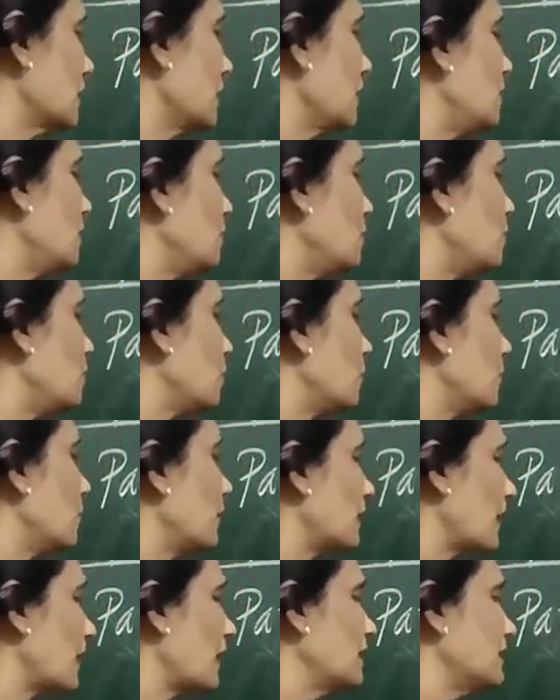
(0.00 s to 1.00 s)

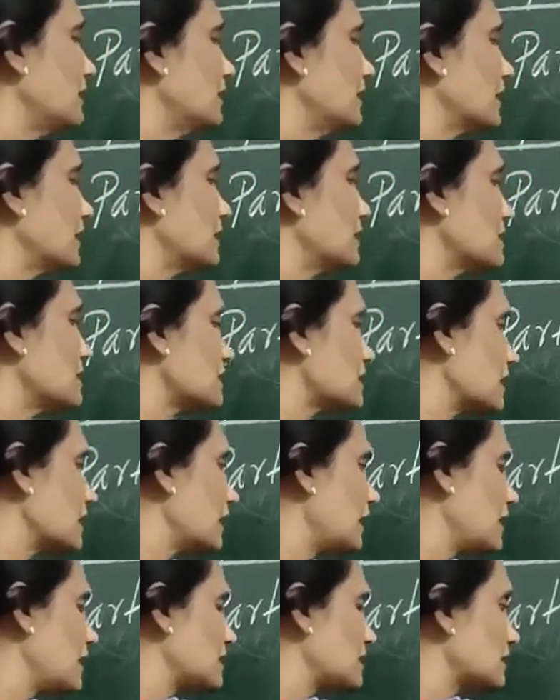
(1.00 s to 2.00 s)
numerator is
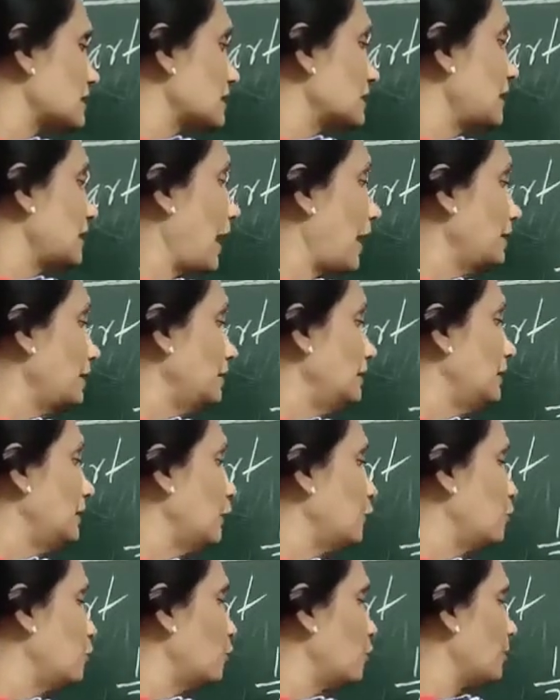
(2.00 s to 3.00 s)
less than
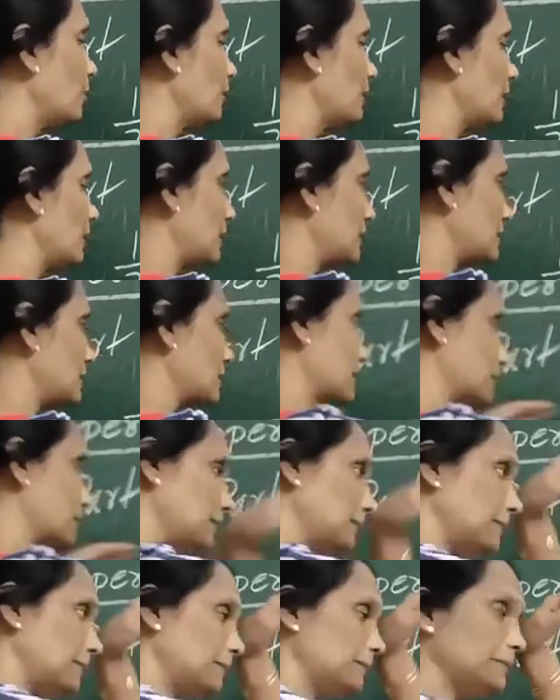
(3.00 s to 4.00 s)
denominator.
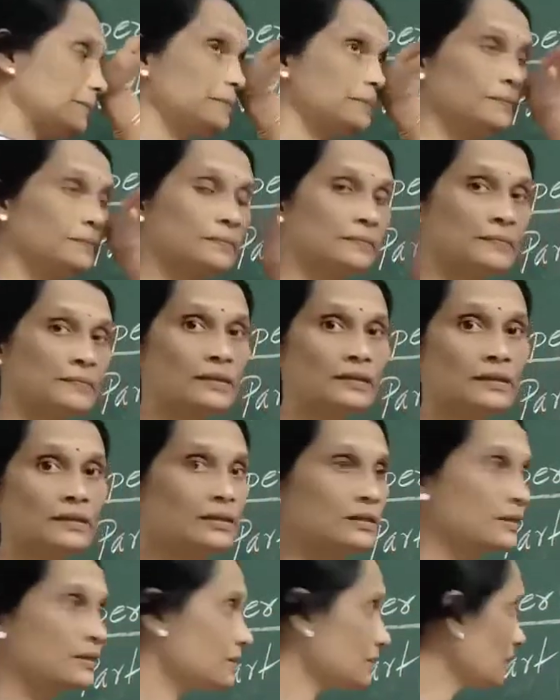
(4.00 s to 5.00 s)

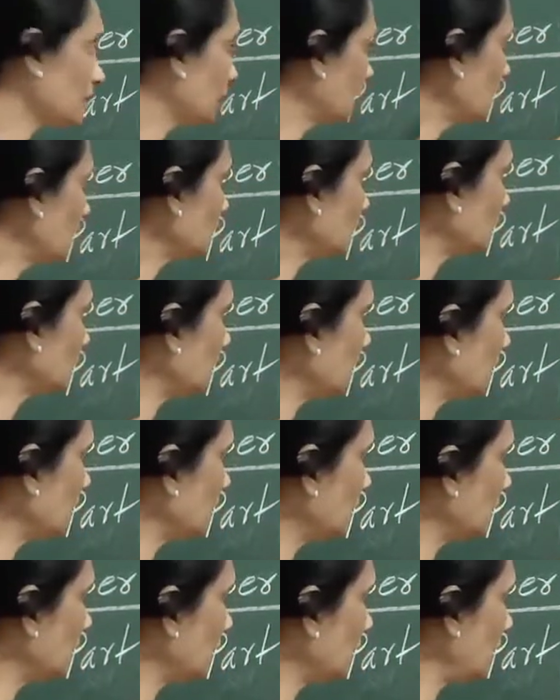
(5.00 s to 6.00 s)
See here,
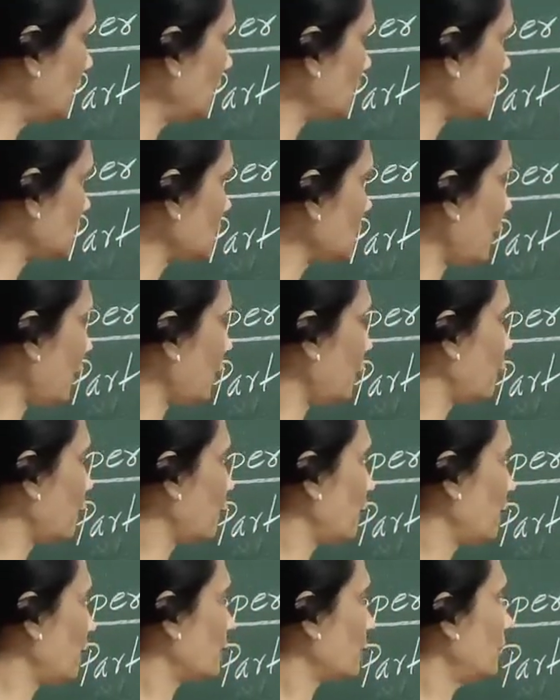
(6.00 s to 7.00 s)
3 less than
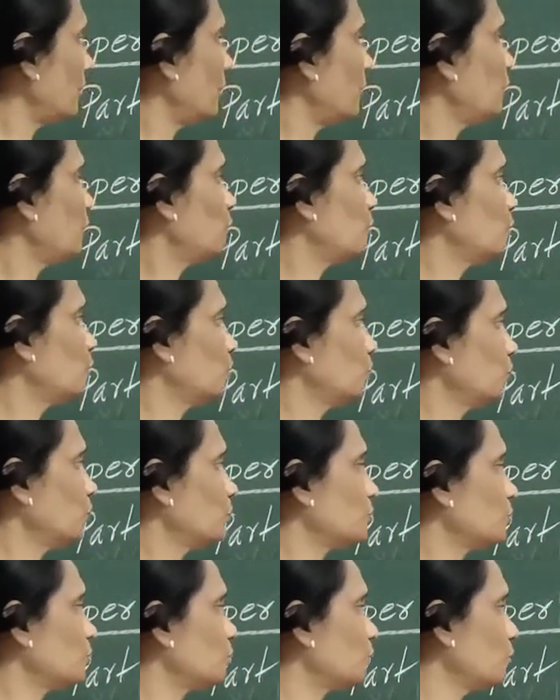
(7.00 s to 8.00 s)
4,
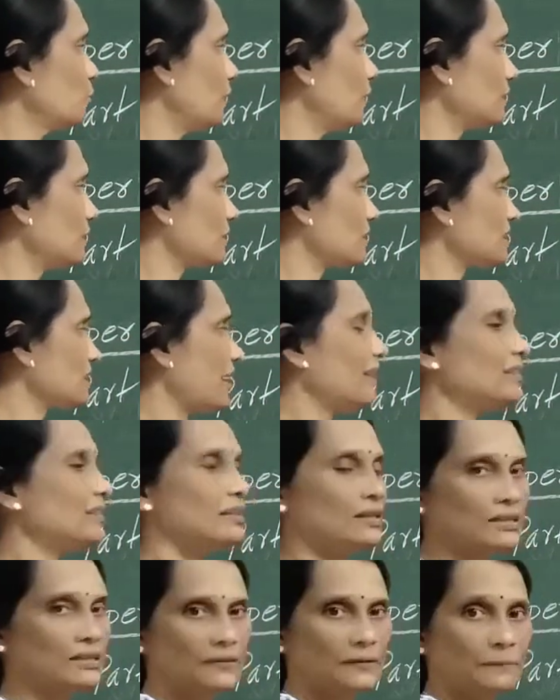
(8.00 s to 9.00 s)
2 less than 3.
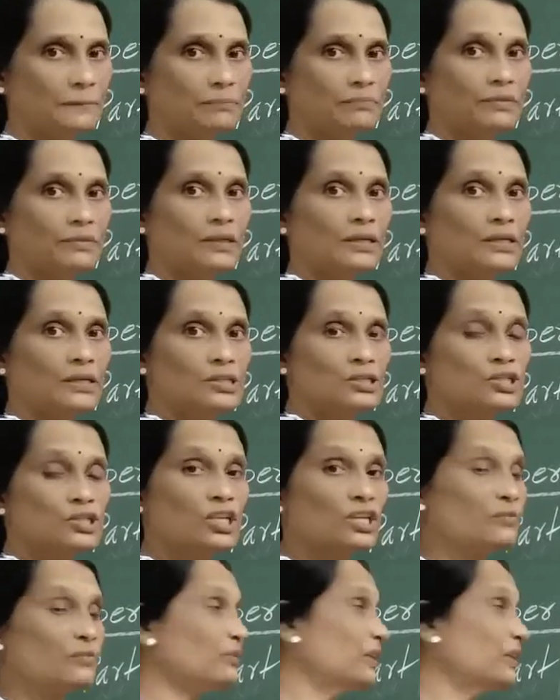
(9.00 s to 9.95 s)
So if the